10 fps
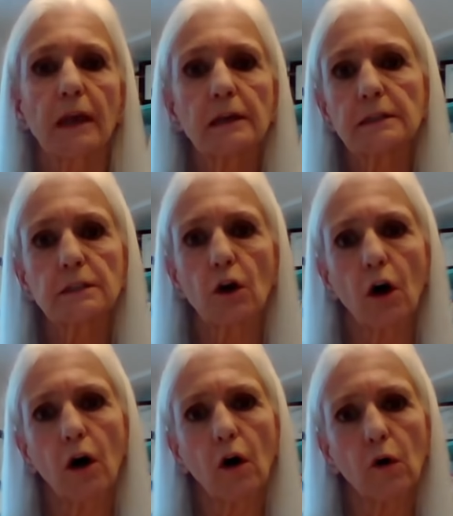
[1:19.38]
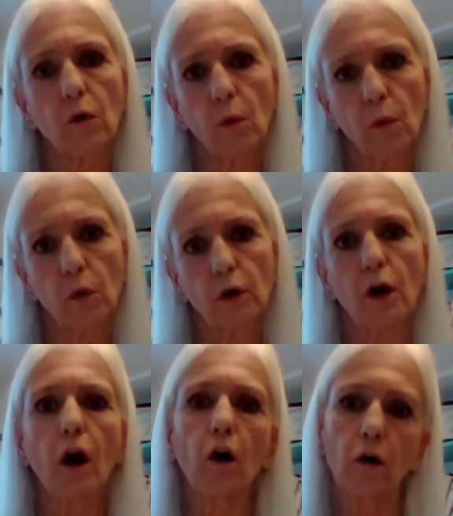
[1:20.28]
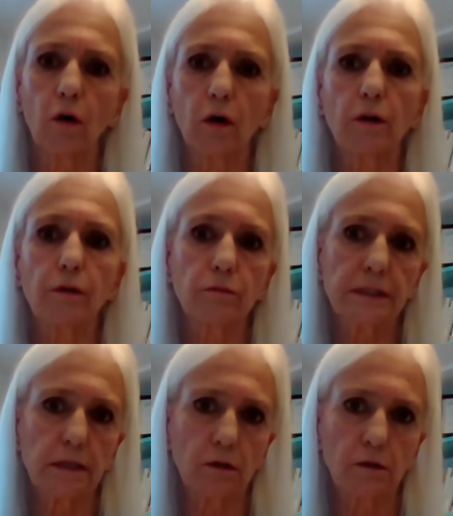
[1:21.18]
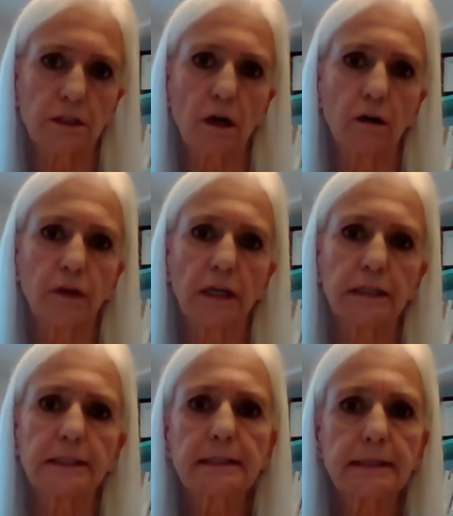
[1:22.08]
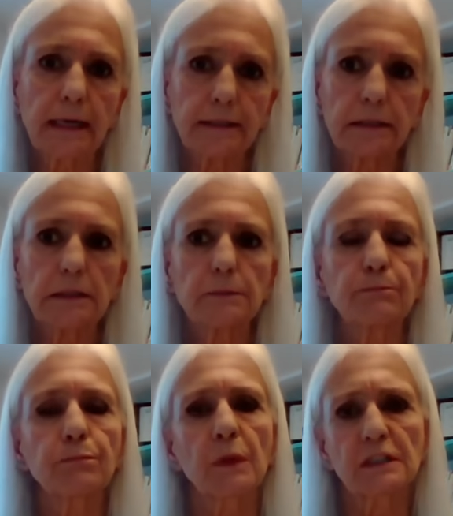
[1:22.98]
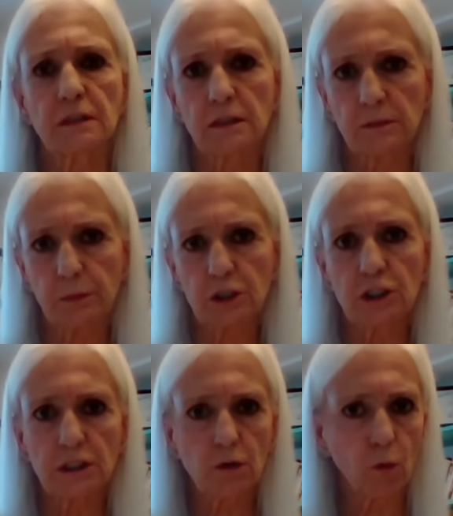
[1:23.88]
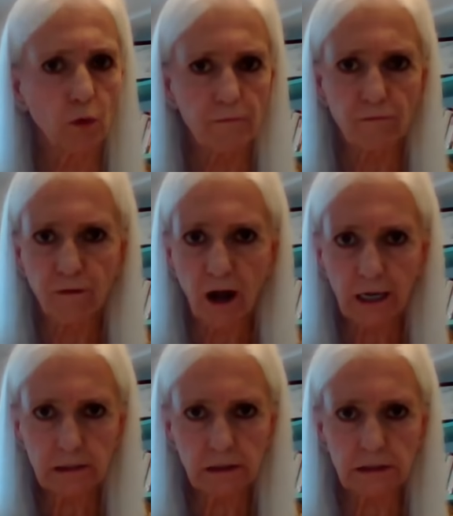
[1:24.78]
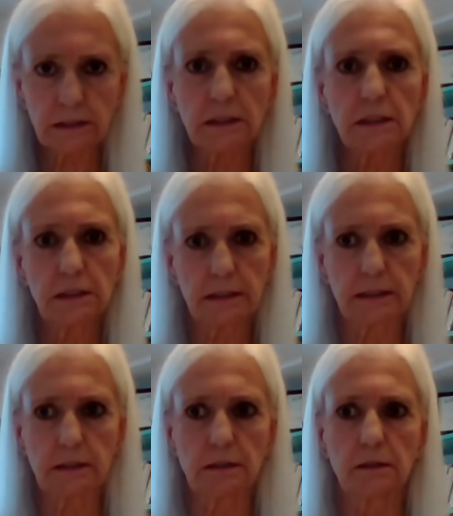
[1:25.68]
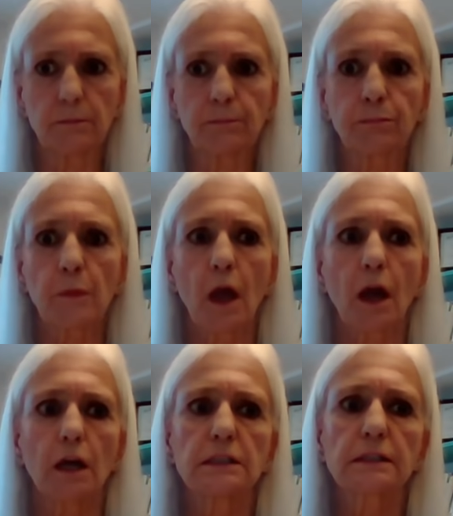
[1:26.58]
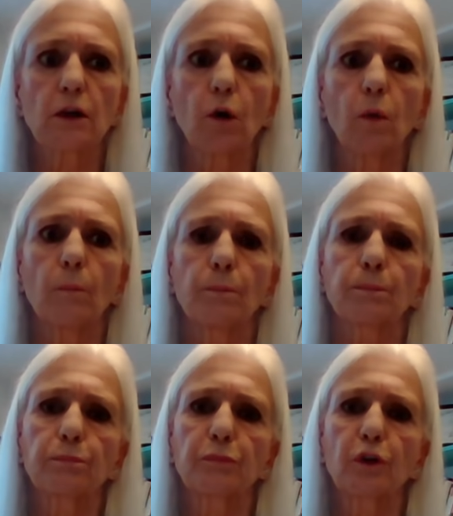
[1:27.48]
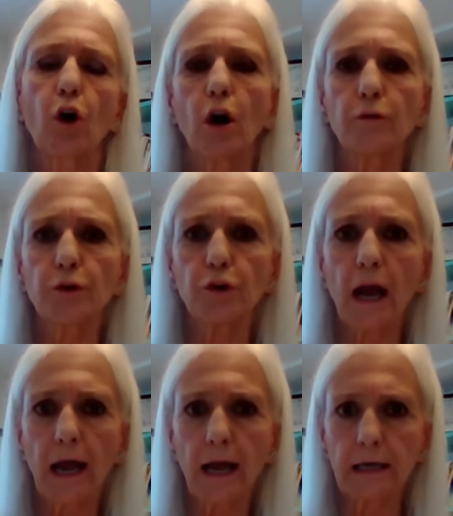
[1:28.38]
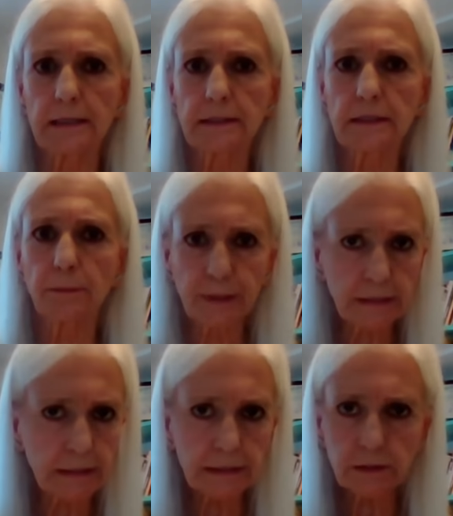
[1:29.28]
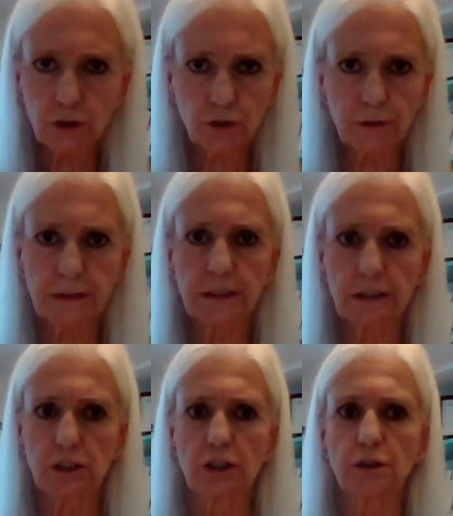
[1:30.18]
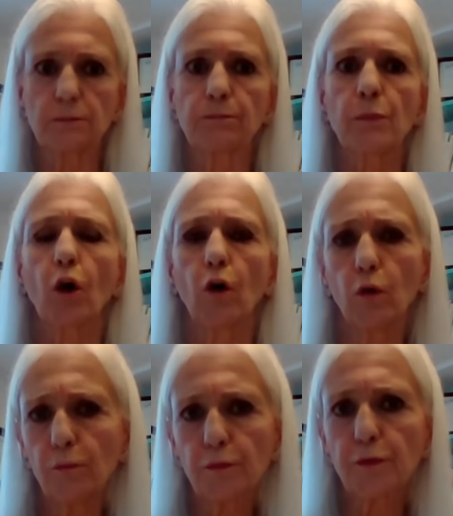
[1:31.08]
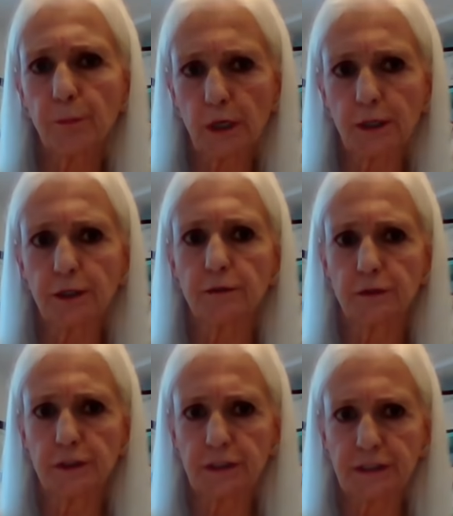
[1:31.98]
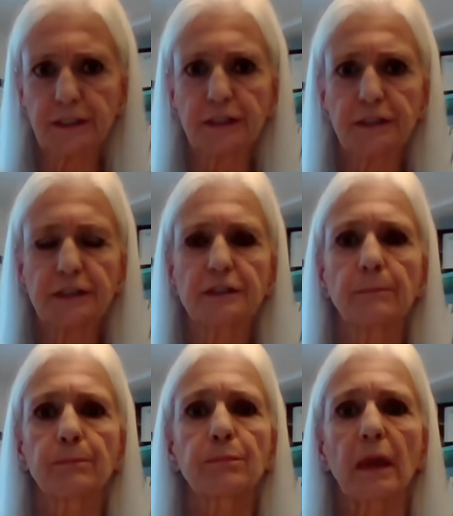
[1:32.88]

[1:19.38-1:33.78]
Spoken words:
and or are the result of any sudden, suspicious, or violent incident. So the coroner has complete jurisdiction over the body of the deceased,